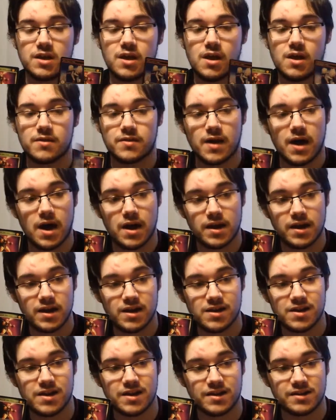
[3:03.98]
it
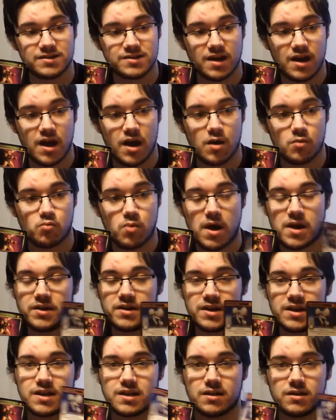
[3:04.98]
that it is uh,
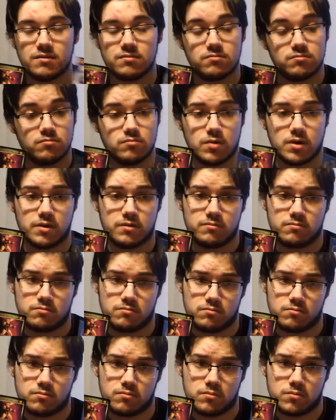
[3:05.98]
red knee. Wait,
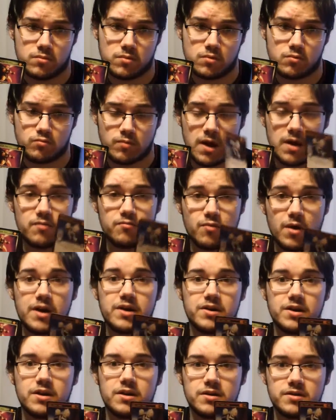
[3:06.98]
red
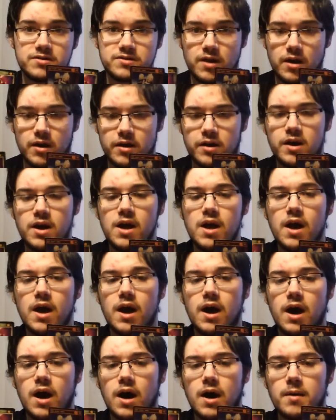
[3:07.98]
right knee. Sorry,
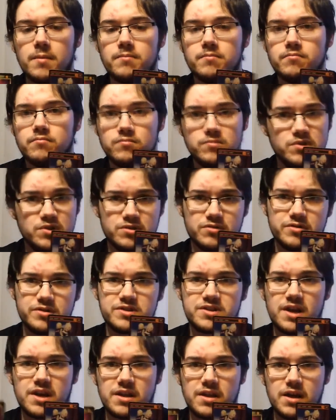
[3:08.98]
um,
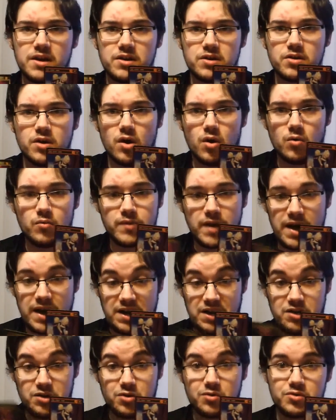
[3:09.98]
literally saying that, you know,
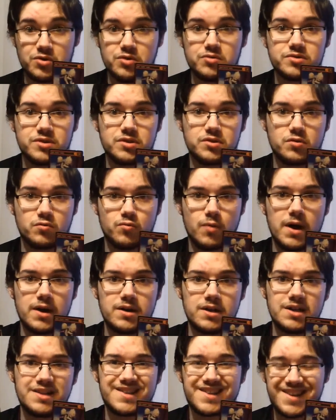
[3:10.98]
that you're using your
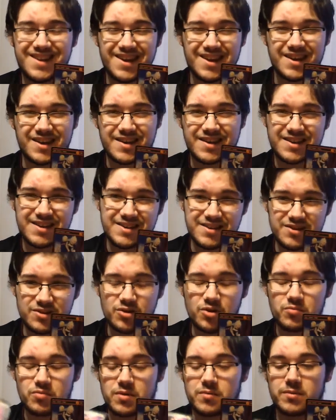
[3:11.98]
right knee to kick.
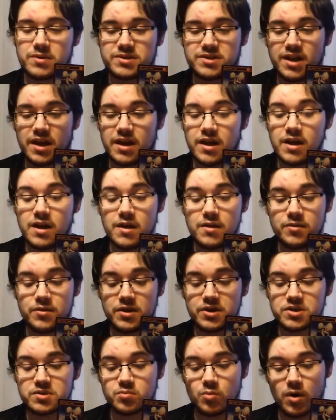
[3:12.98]
You know, pretty much that.
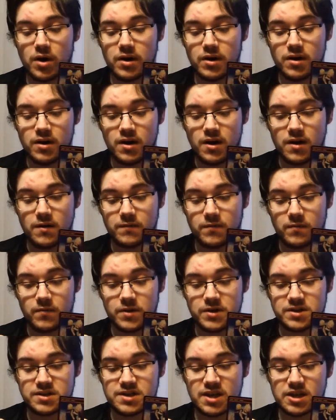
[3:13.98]
This one,
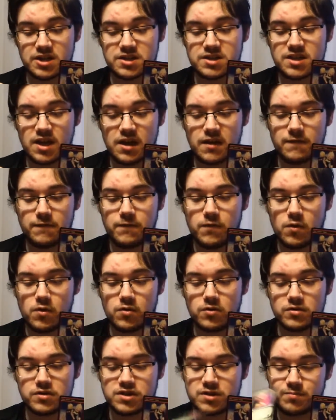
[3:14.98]
it says same
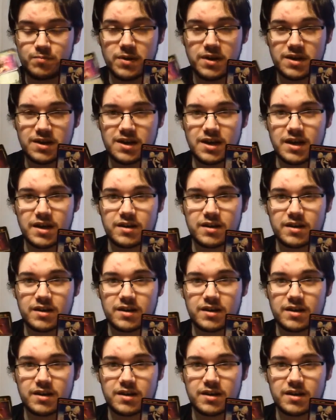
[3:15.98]
full spin